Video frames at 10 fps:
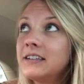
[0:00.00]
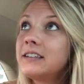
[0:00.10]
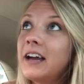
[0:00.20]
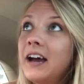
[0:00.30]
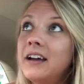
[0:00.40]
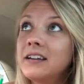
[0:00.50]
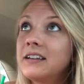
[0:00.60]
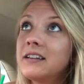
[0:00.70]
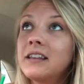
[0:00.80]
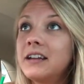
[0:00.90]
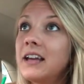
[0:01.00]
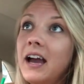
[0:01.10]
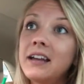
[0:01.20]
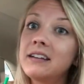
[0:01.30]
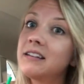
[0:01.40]
yeah, that it
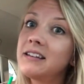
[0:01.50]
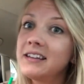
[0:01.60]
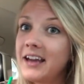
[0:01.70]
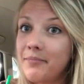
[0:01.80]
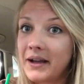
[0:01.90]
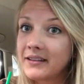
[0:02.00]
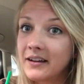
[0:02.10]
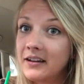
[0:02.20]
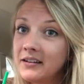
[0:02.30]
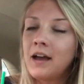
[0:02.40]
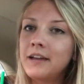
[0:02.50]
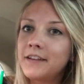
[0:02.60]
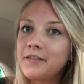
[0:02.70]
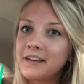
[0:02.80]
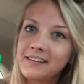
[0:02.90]
can get better and
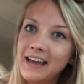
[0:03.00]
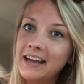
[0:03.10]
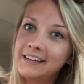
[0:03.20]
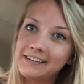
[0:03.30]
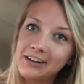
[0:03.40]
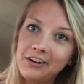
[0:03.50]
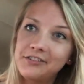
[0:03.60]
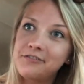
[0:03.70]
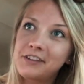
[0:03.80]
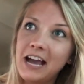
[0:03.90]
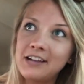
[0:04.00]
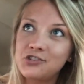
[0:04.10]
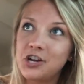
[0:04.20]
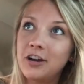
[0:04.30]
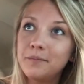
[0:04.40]
that things can kind of
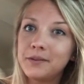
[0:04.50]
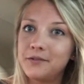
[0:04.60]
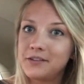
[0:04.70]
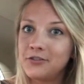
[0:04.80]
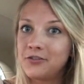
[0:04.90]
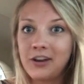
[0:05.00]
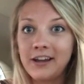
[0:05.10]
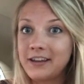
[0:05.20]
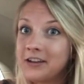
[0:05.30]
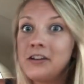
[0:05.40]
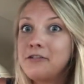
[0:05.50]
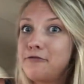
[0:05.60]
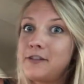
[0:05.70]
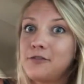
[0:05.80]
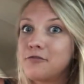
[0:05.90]
catch up, so it's not like
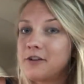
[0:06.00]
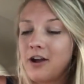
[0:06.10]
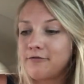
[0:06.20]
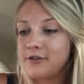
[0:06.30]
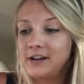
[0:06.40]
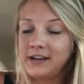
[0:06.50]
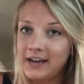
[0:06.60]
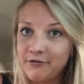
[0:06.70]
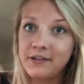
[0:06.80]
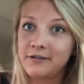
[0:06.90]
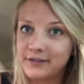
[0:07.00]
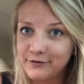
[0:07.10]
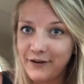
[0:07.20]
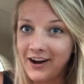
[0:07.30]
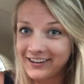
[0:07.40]
physical recovery, everything else is
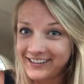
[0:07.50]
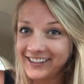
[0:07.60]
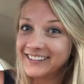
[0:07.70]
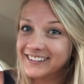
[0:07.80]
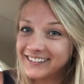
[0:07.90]
fucked.